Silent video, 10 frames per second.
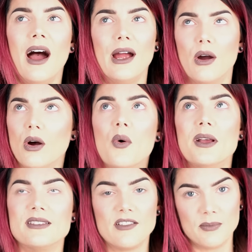I
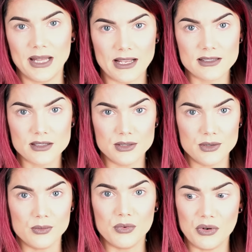always have plans to
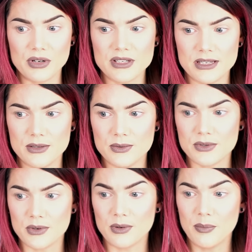do more tattoos
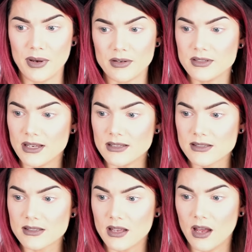or piercings.